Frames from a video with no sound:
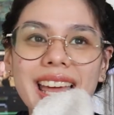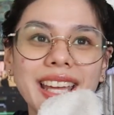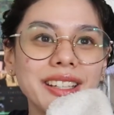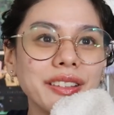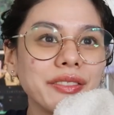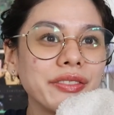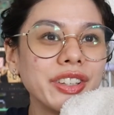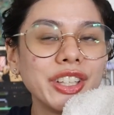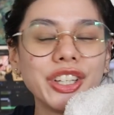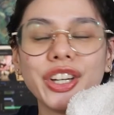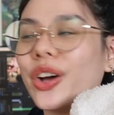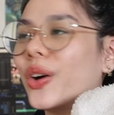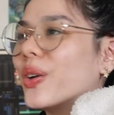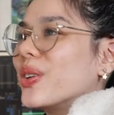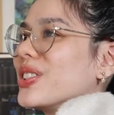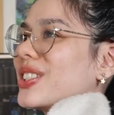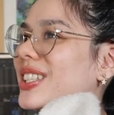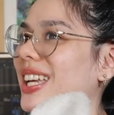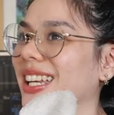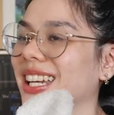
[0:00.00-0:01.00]
edit
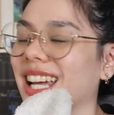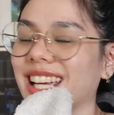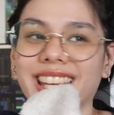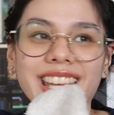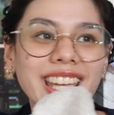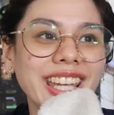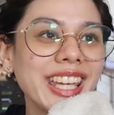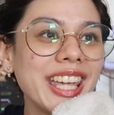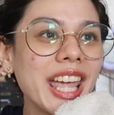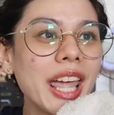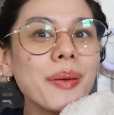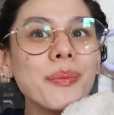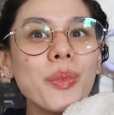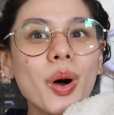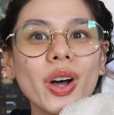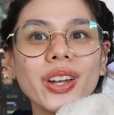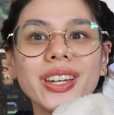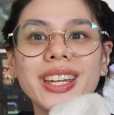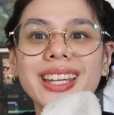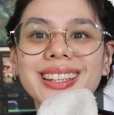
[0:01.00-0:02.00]
videos and I can game
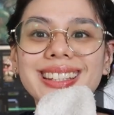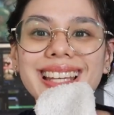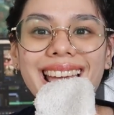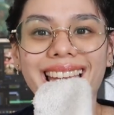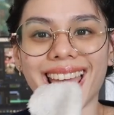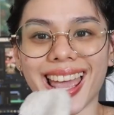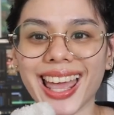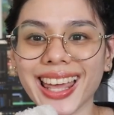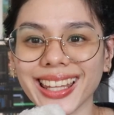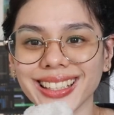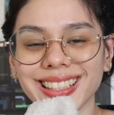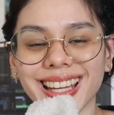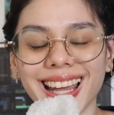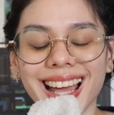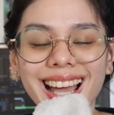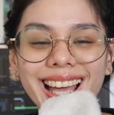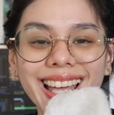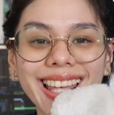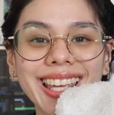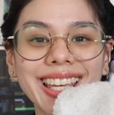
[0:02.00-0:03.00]
on it and
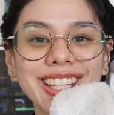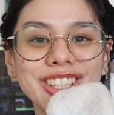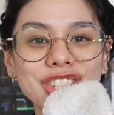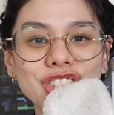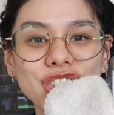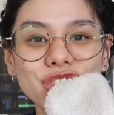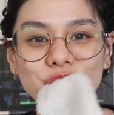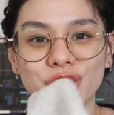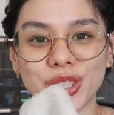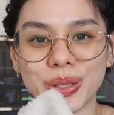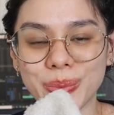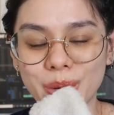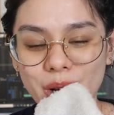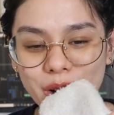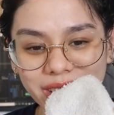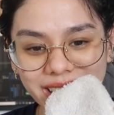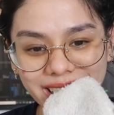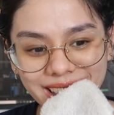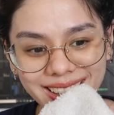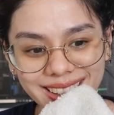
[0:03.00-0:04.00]
I can stream
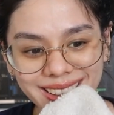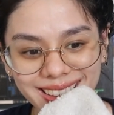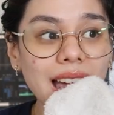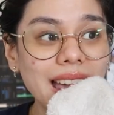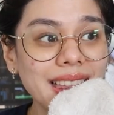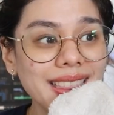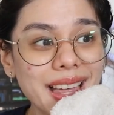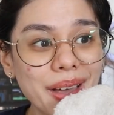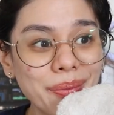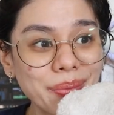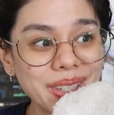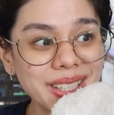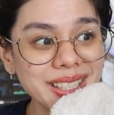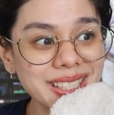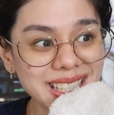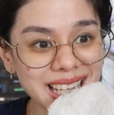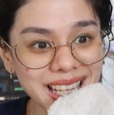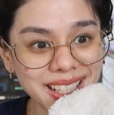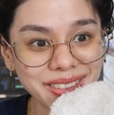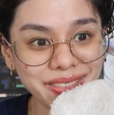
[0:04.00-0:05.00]
on it. And that being
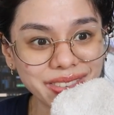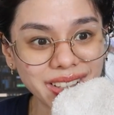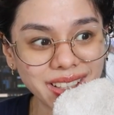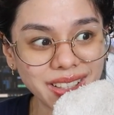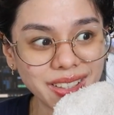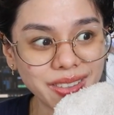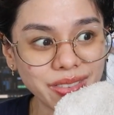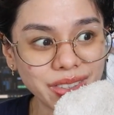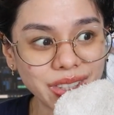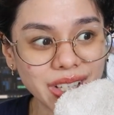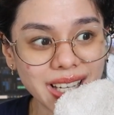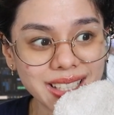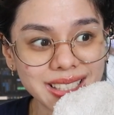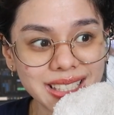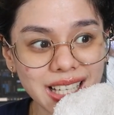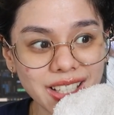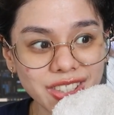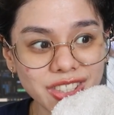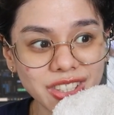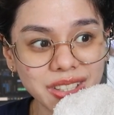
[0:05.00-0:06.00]
said, if any of you guys
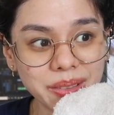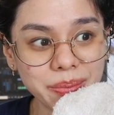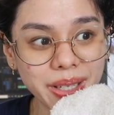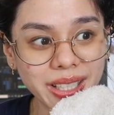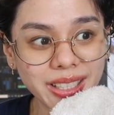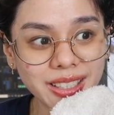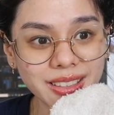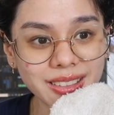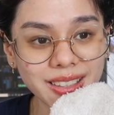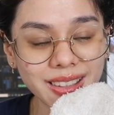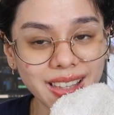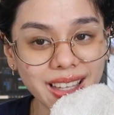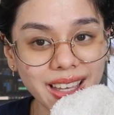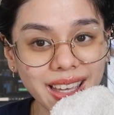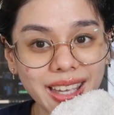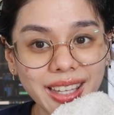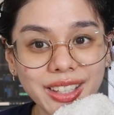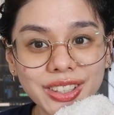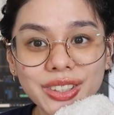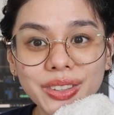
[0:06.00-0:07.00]
actually made it to the
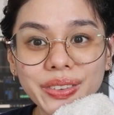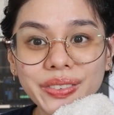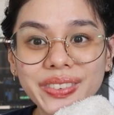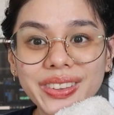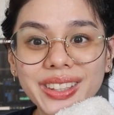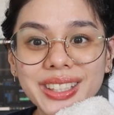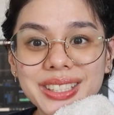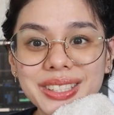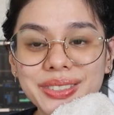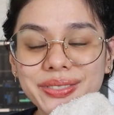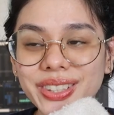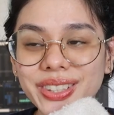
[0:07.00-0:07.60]
end of this